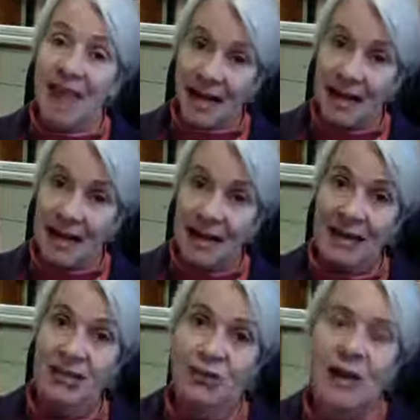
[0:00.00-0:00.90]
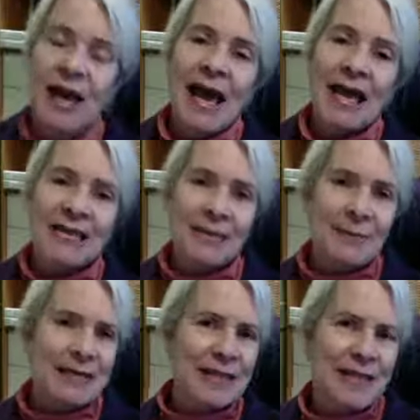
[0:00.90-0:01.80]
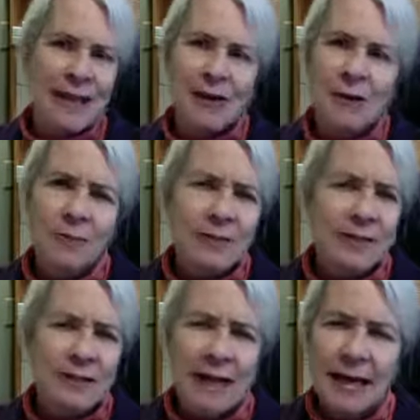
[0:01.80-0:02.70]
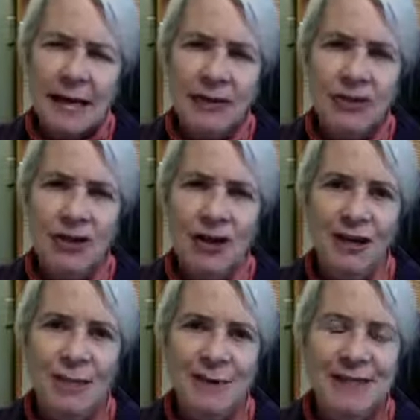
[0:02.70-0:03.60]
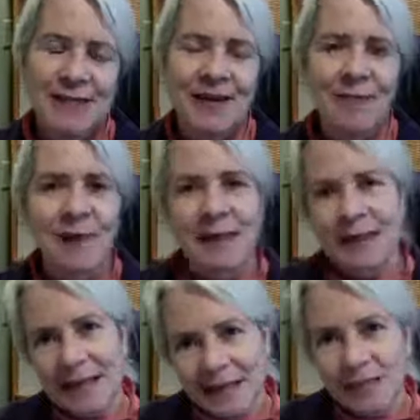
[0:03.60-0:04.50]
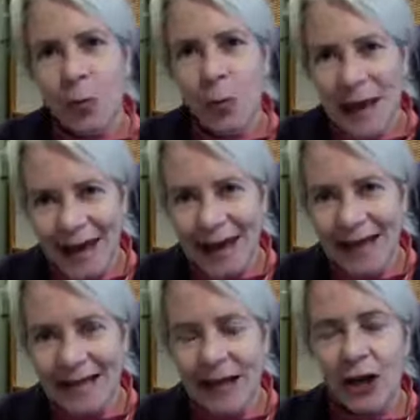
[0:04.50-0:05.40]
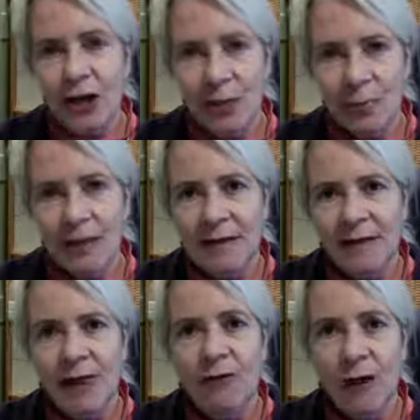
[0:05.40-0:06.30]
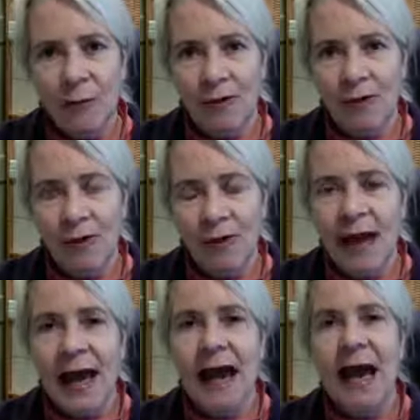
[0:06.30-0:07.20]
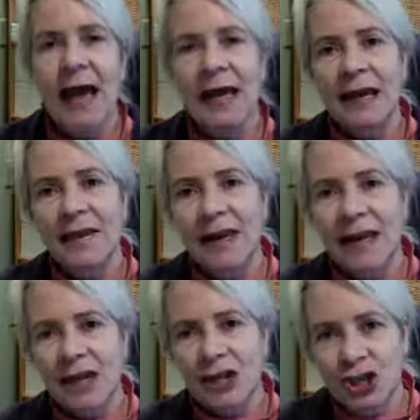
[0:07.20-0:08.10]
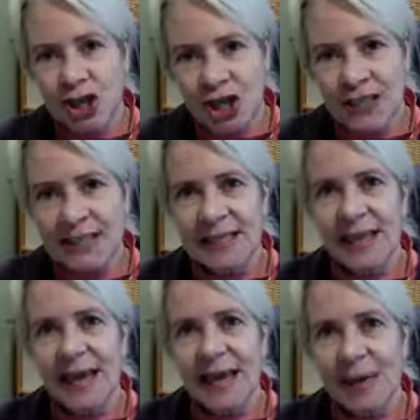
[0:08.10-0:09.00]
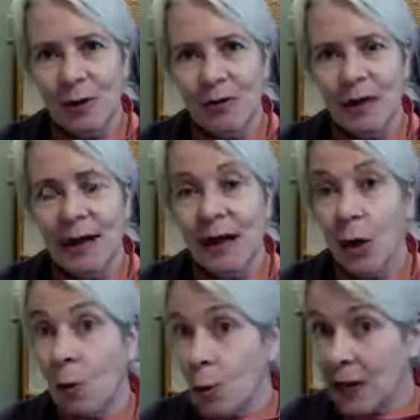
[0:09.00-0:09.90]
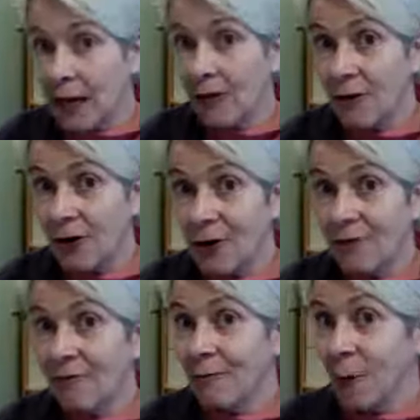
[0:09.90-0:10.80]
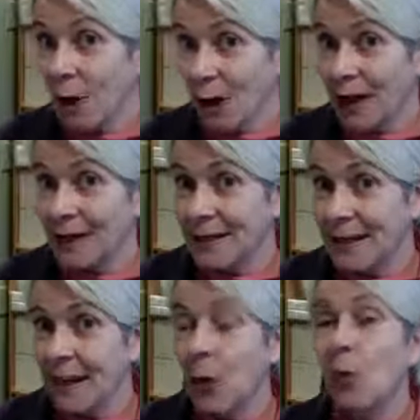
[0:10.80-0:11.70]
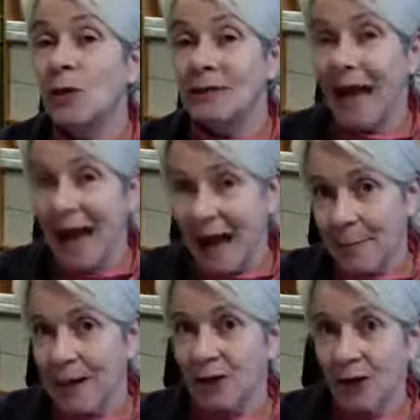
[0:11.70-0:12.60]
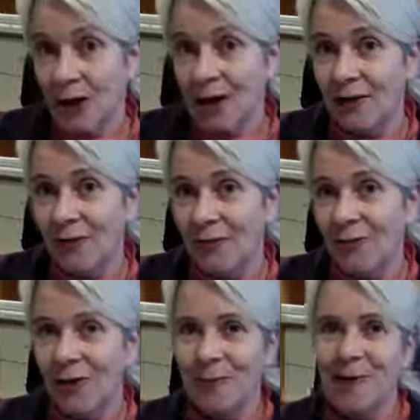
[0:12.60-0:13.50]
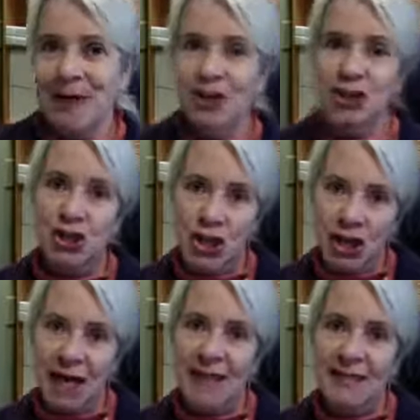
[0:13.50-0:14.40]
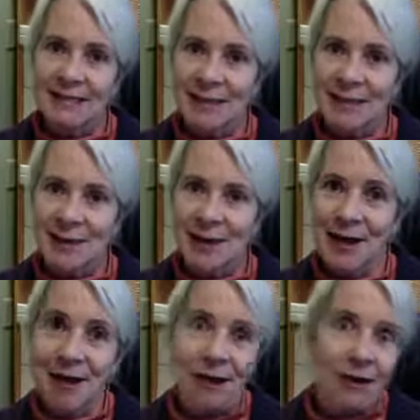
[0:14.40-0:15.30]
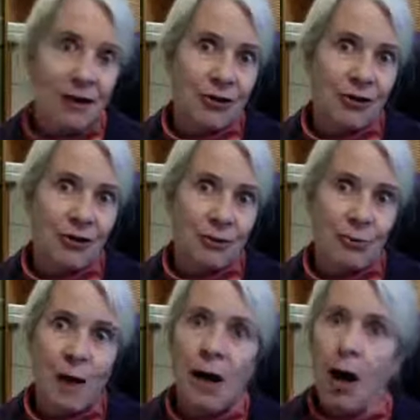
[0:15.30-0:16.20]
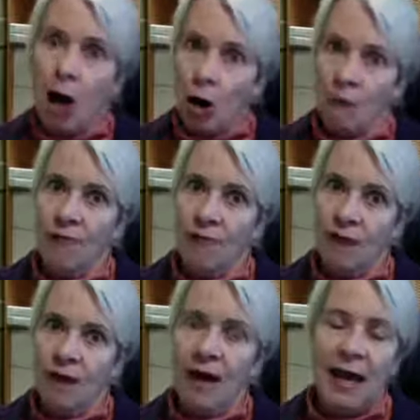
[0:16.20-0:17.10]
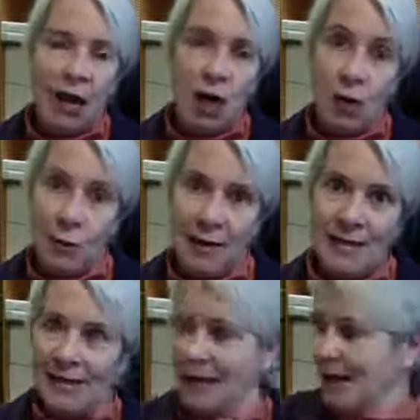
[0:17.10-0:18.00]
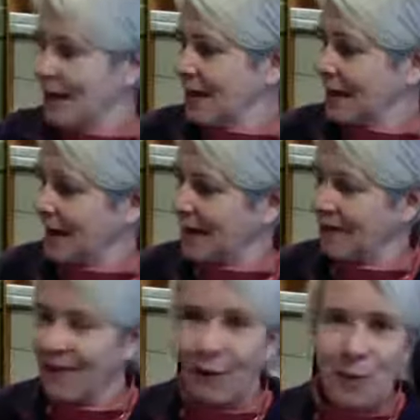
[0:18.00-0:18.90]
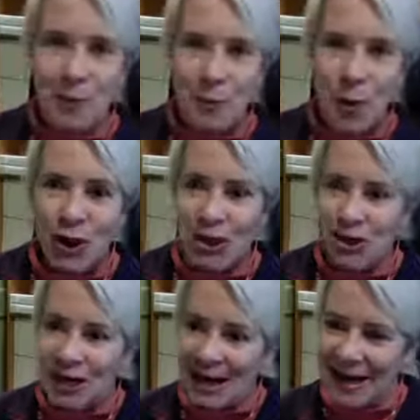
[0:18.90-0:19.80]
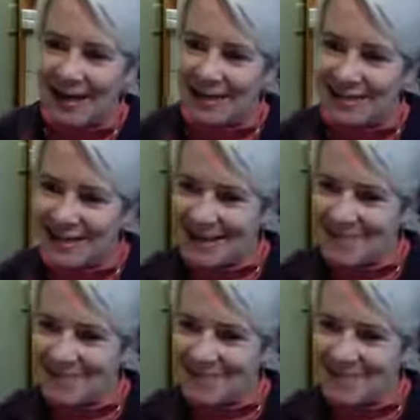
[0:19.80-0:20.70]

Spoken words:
That'll connect you. And some days I think, oh, I'm just standing here talking to myself. But this weekend, I couldn't believe it, in Grand Prairie, a lady that had just immigrated a week earlier from Holland was at my talk in Grand Prairie because she had seen me on YouTube. Go figure. I had no idea that any of that would be watched at any time.